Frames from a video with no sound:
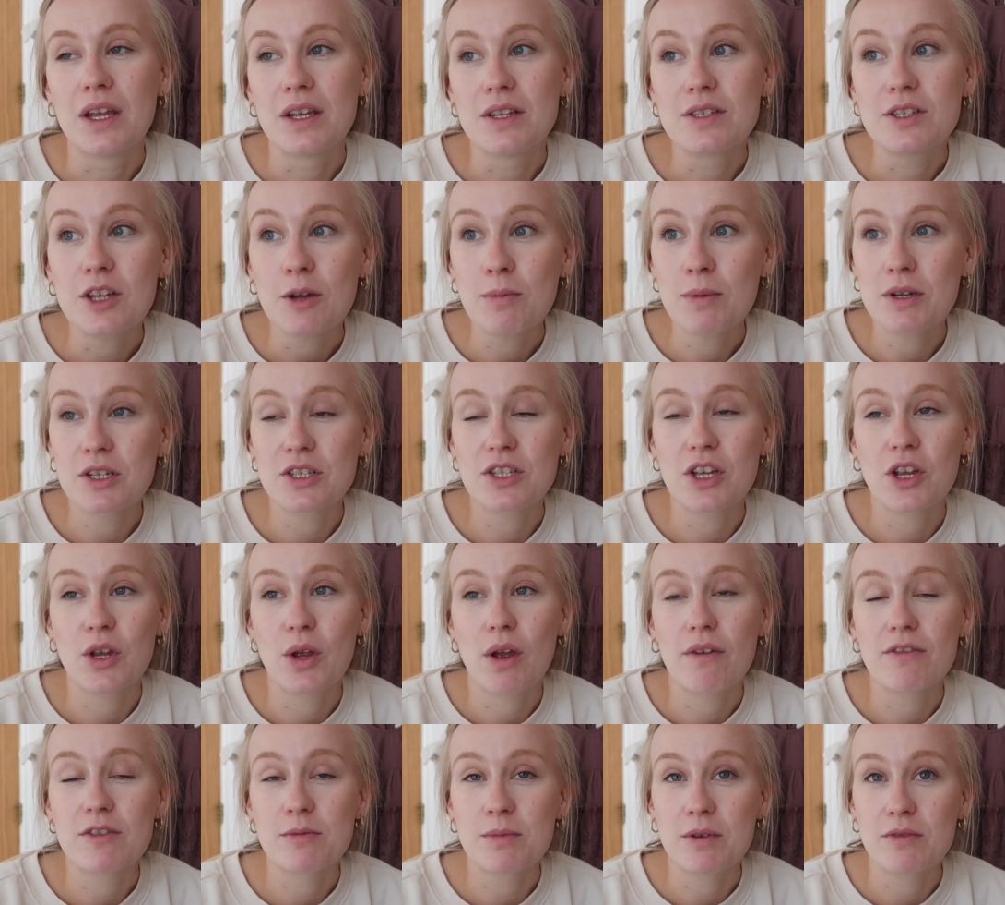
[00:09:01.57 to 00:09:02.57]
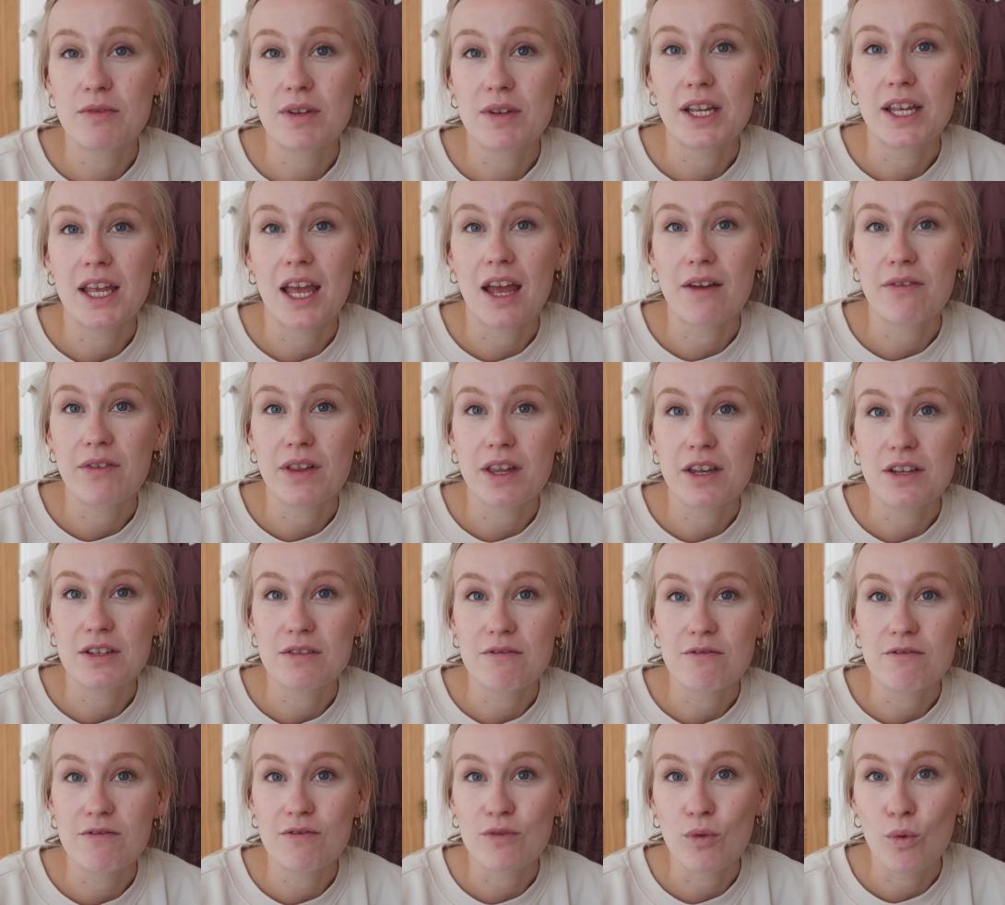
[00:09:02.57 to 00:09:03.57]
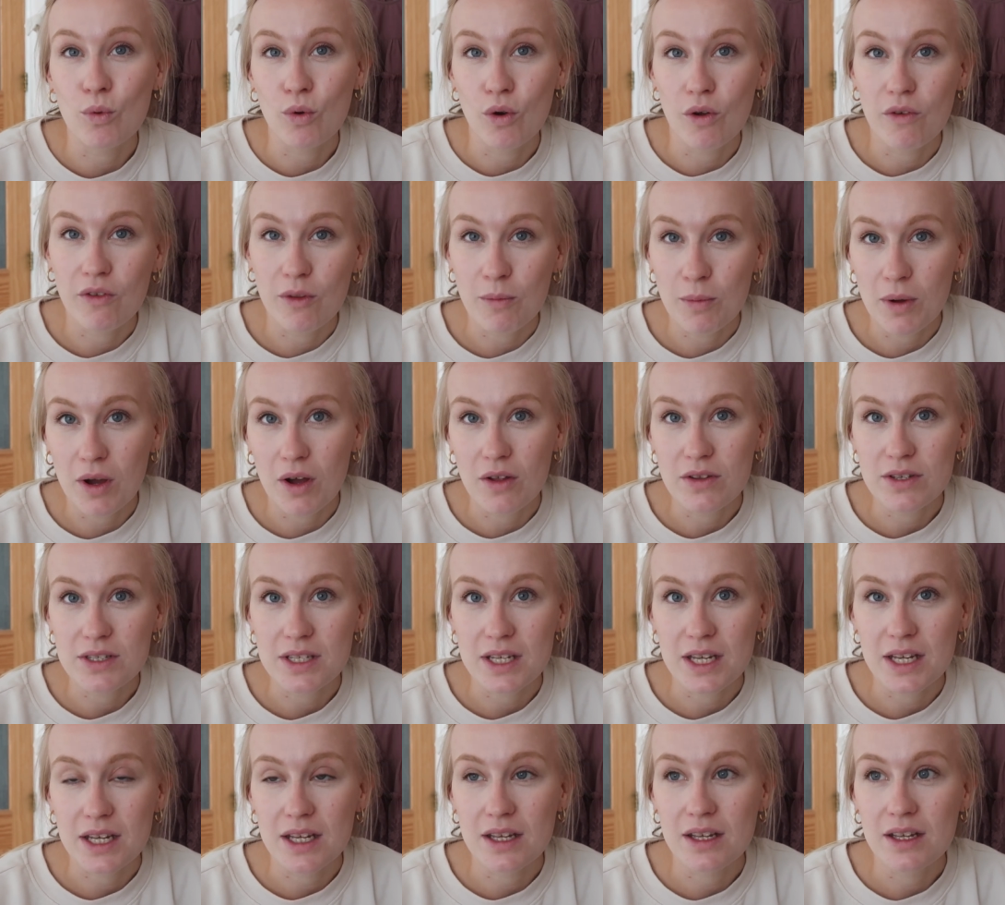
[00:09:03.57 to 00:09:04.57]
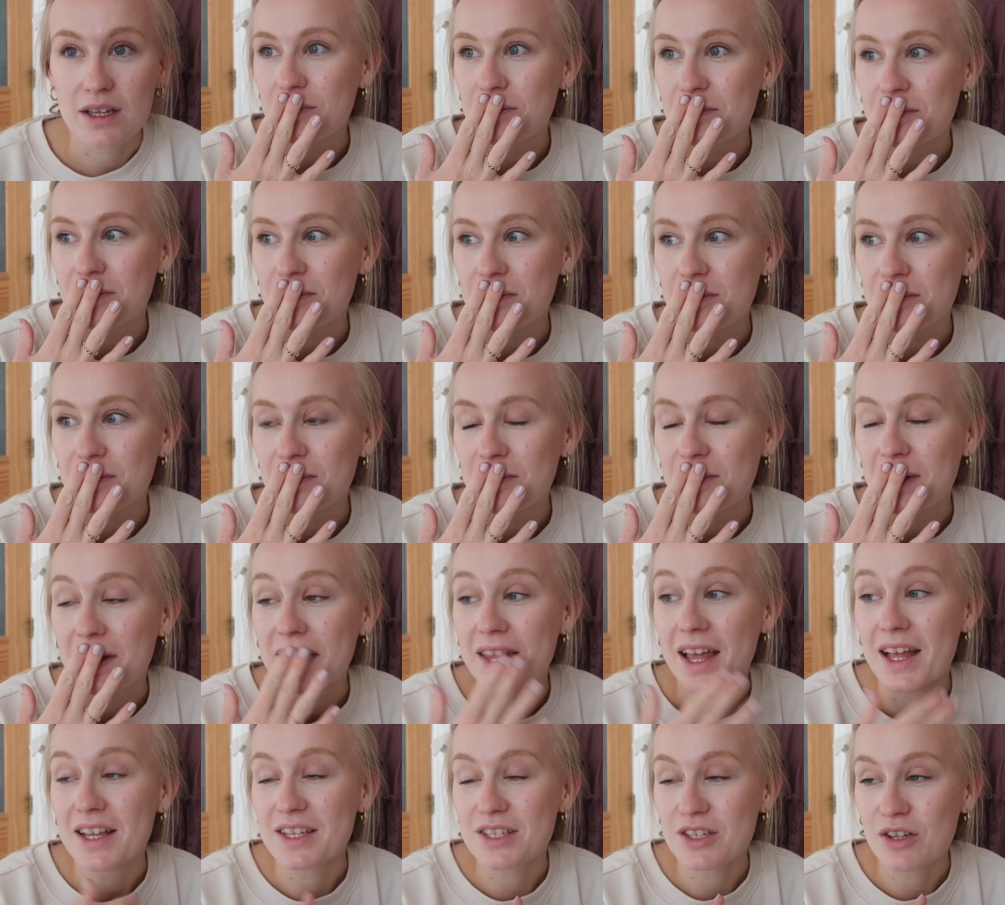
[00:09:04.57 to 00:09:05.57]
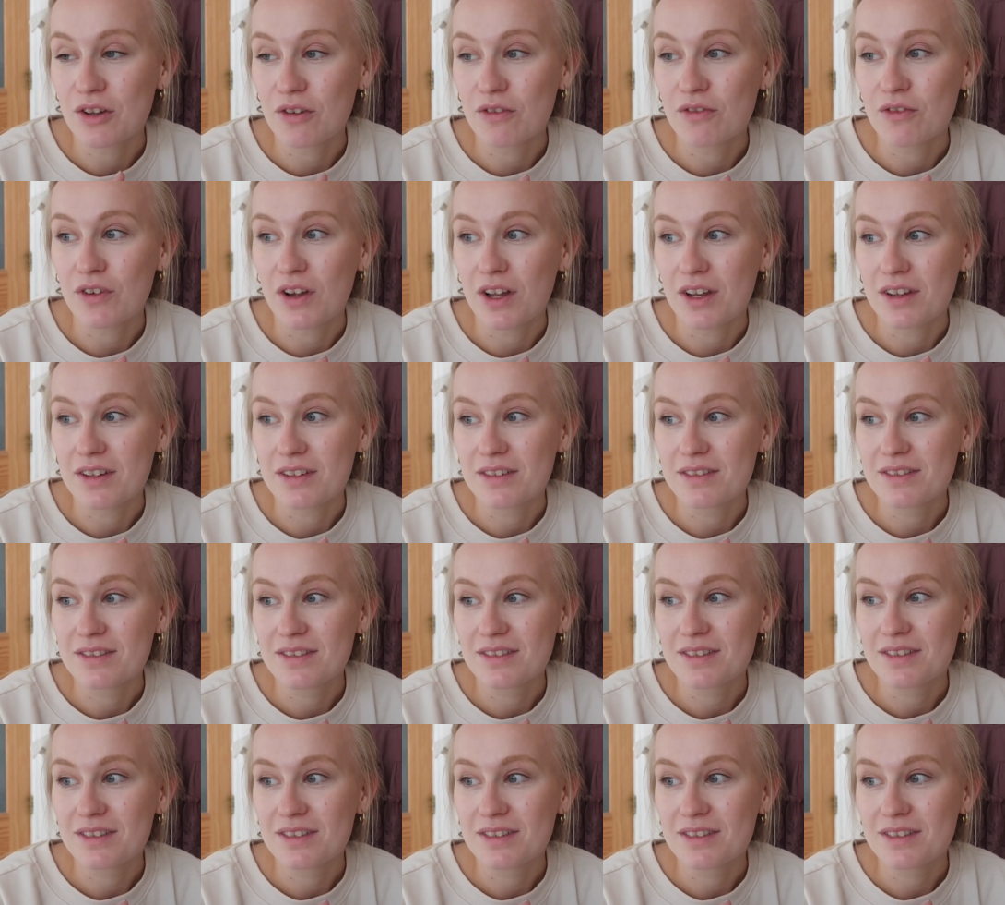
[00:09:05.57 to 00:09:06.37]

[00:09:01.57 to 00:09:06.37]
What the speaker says: So much so you have to be careful that it doesn't fall off the bath seat. But that's good fun.